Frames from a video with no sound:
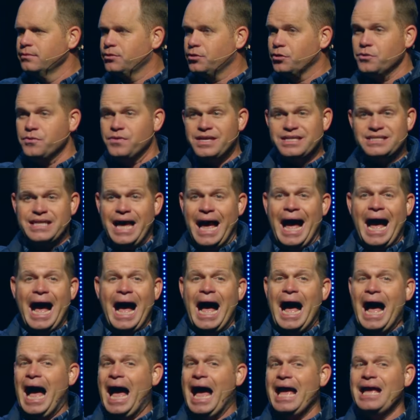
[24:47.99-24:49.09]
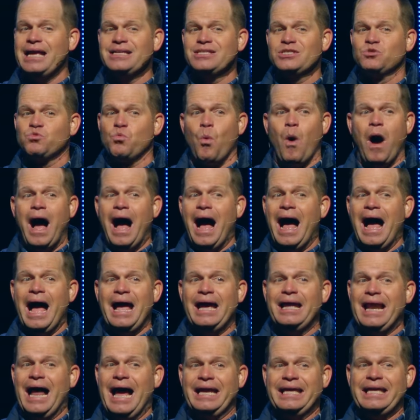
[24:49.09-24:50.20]
Through this eyes
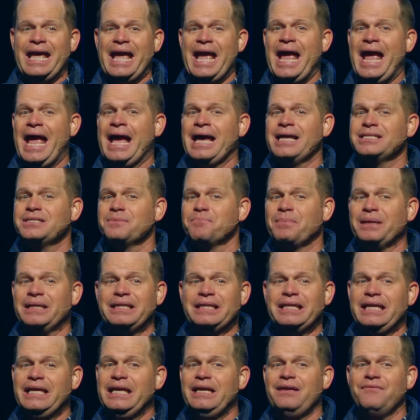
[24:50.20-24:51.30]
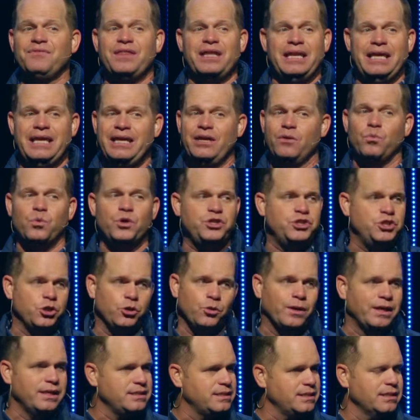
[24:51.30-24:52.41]
wide, I can't believe that he would
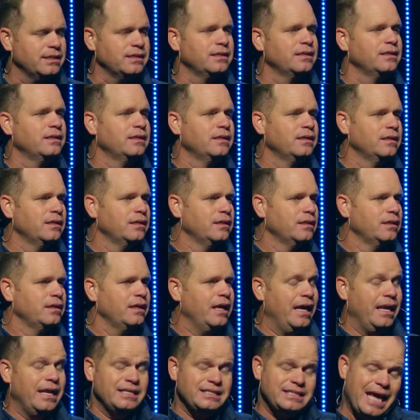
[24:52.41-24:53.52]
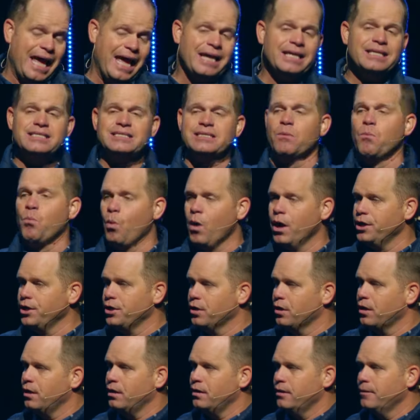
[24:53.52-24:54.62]
do it. And it takes some
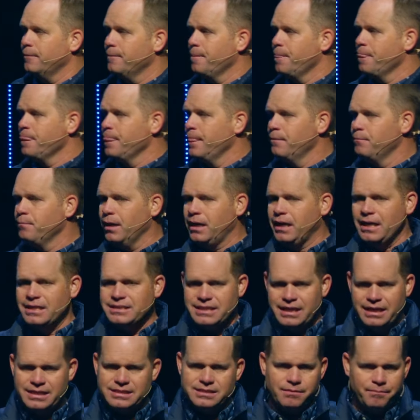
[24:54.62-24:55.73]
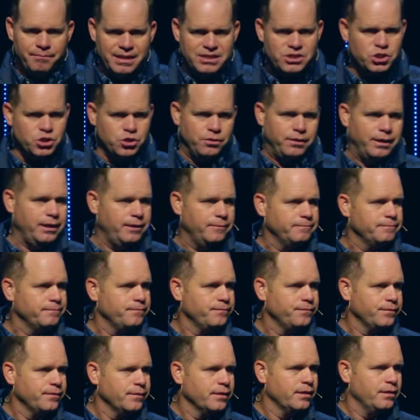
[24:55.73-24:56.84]
wonder because it is a mystery.
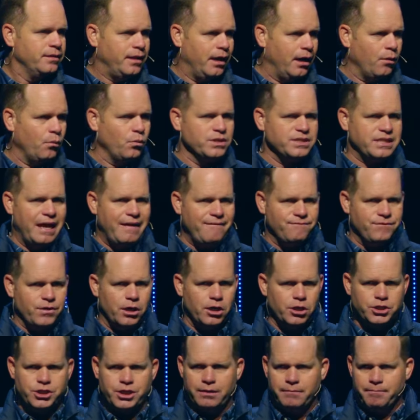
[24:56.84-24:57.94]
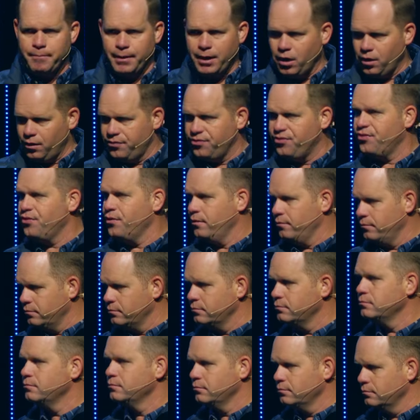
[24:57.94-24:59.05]
There was a virgin birth,
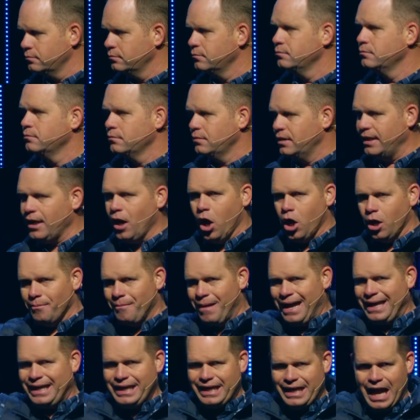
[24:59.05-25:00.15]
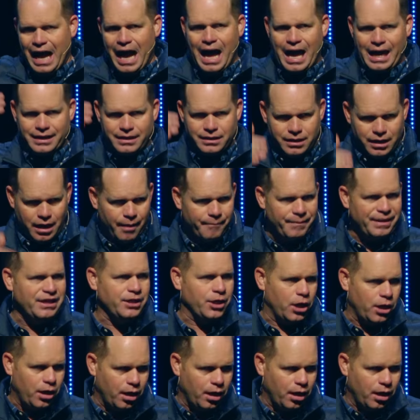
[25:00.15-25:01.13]
the Almighty God coming to